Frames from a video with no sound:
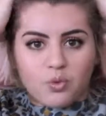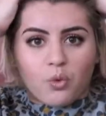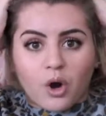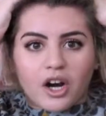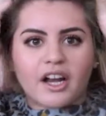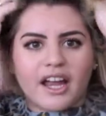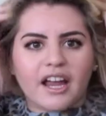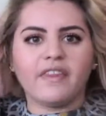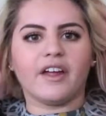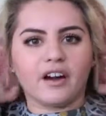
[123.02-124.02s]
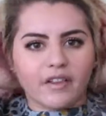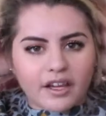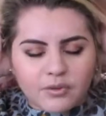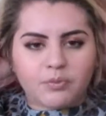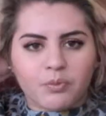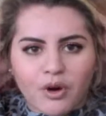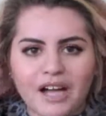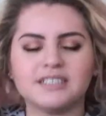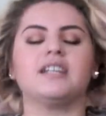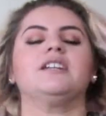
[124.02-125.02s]
work it in there. Like
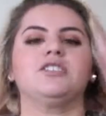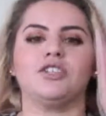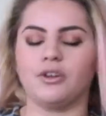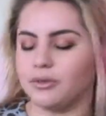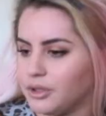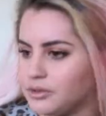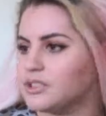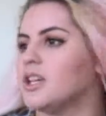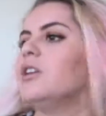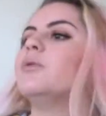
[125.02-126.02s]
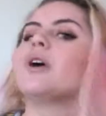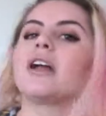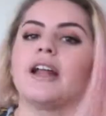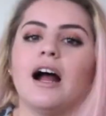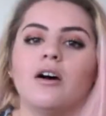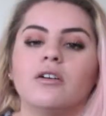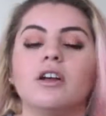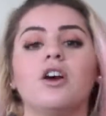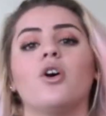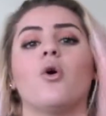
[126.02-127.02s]
press it into your roots, work it out.
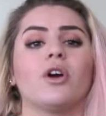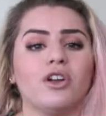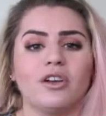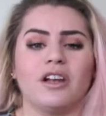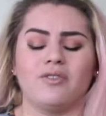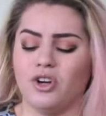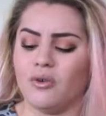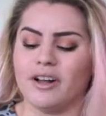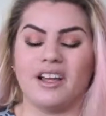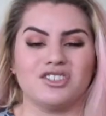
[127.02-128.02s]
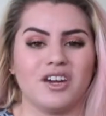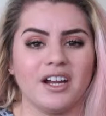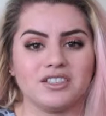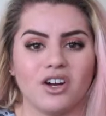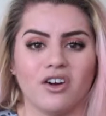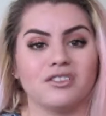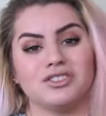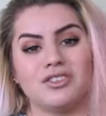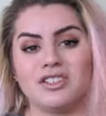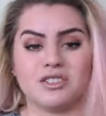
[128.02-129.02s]
Or you can, if you don't want to get your hands all
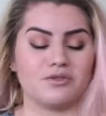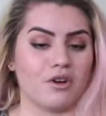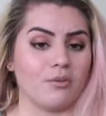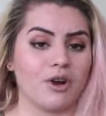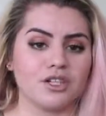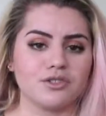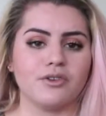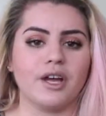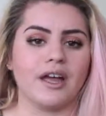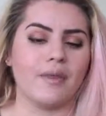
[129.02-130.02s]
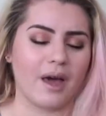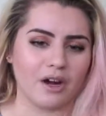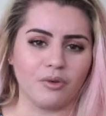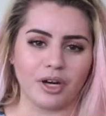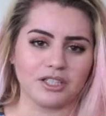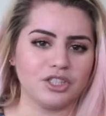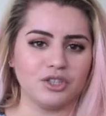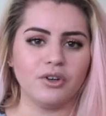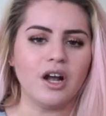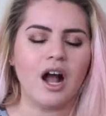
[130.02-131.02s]
gross, you can just throw a brush through it and that'll work
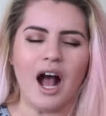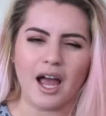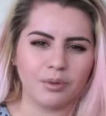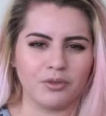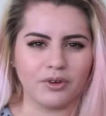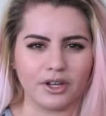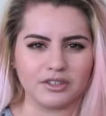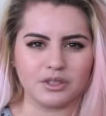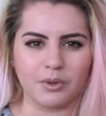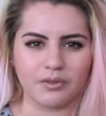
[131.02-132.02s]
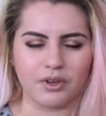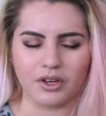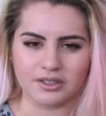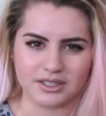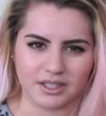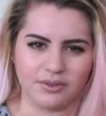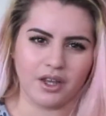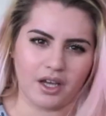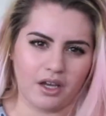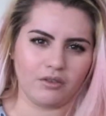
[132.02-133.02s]
too. I prefer using my fingers because I feel
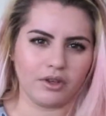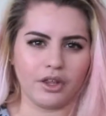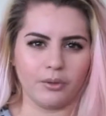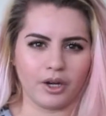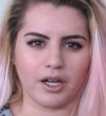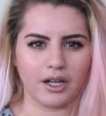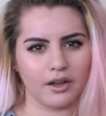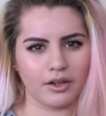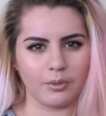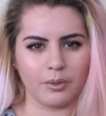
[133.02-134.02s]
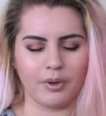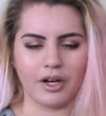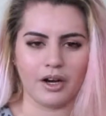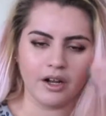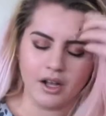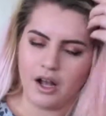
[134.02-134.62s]
like I can really work it in a little bit better.